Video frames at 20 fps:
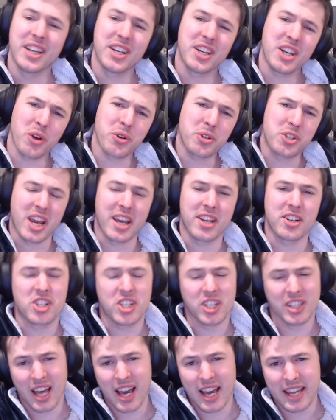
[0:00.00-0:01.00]
no change
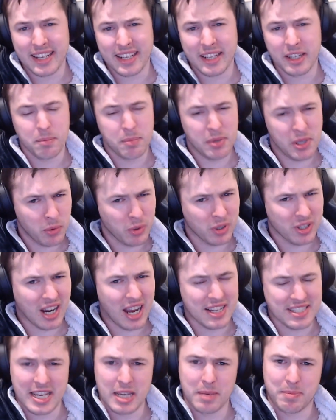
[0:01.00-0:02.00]
to lighting and pure
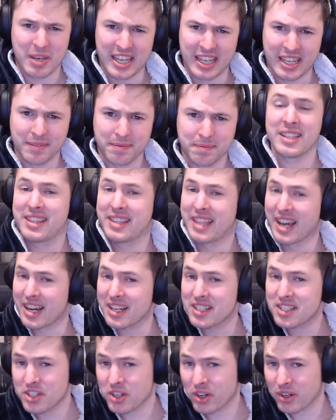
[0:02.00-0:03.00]
RTP
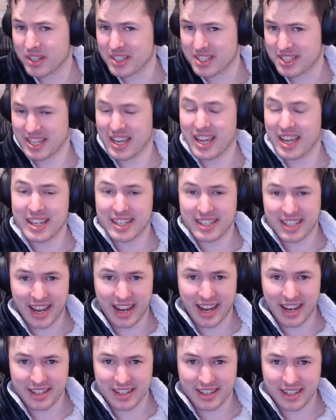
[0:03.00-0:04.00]
does not stand
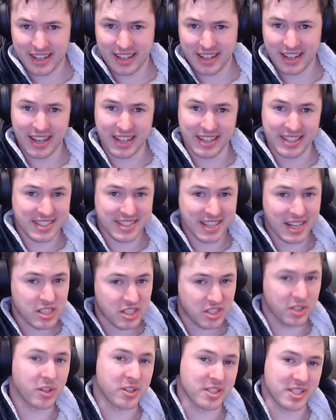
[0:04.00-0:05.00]
out and
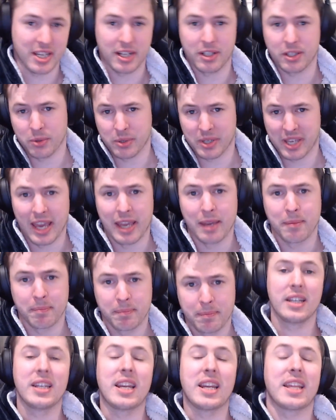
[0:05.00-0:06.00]
does not sell your game.
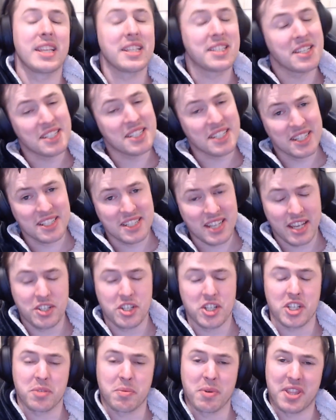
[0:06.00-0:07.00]
Now this is
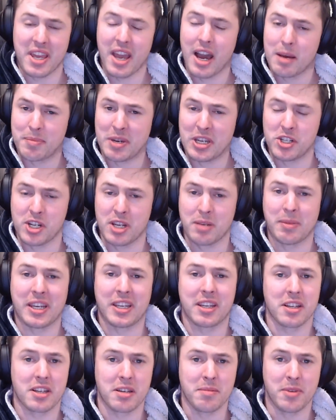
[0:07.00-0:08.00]
contentious with the RPG
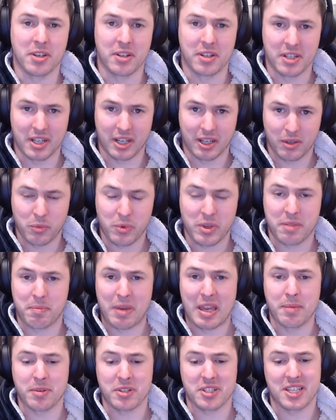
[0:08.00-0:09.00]
Maker community, with
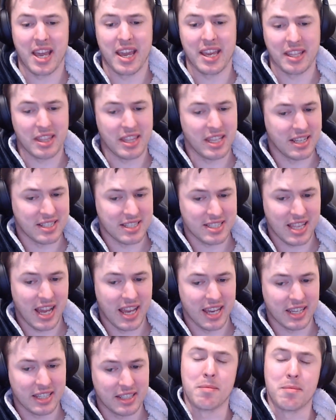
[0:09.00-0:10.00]
people saying things
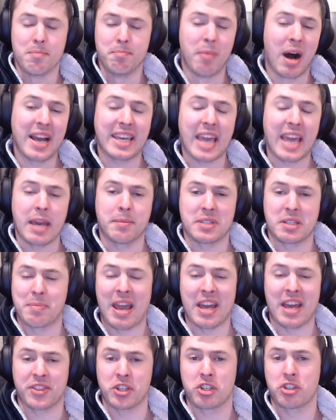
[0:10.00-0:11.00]
like, my game's
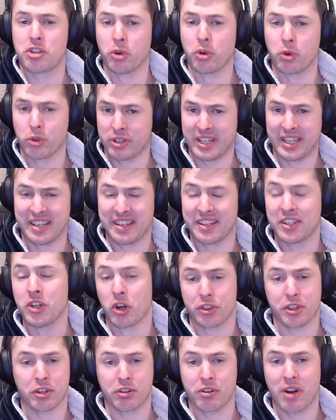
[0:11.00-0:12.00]
about the story,
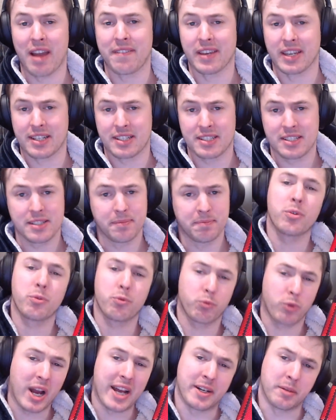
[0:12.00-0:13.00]
not the graphics.
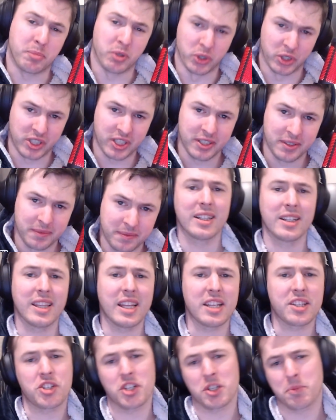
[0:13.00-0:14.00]
Write a book.
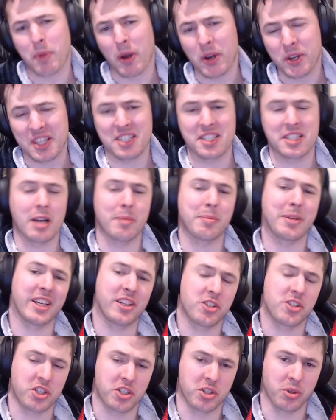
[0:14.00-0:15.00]
Let's just poke this
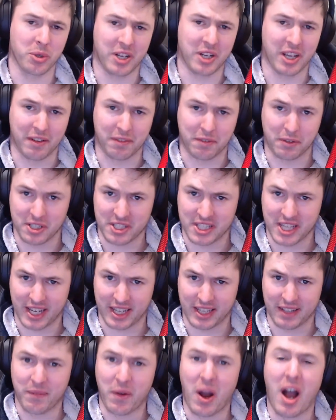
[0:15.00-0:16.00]
double-edged sword here for a
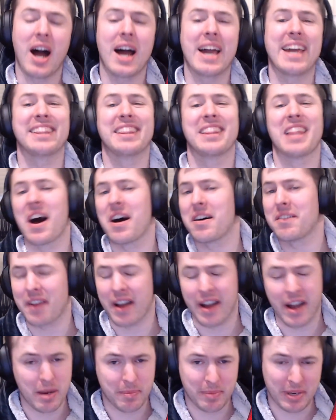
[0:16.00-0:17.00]
second. I love
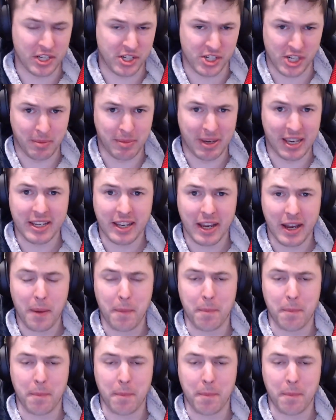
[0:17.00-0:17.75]
RPG Maker